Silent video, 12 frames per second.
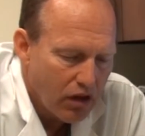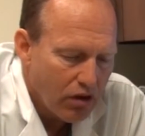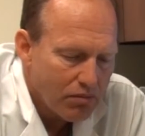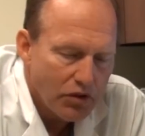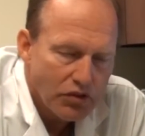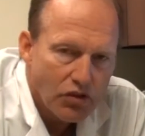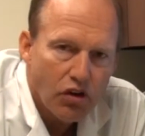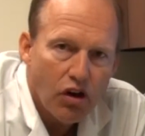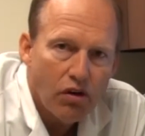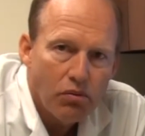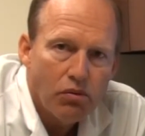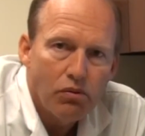almost
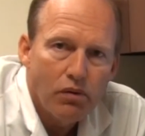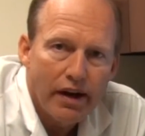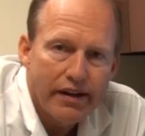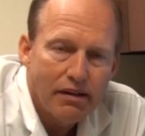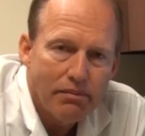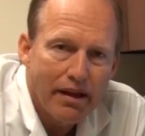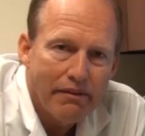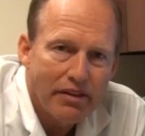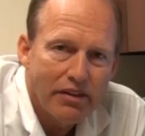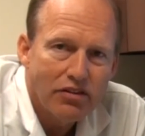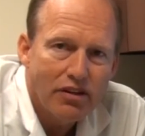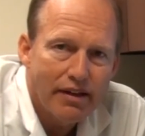all will wind up
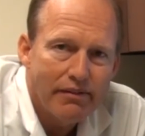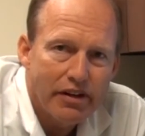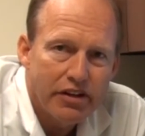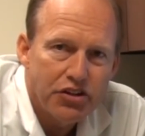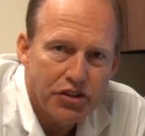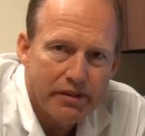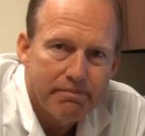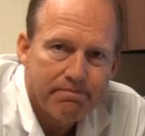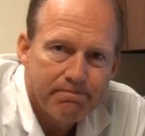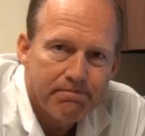having this kind of an injury.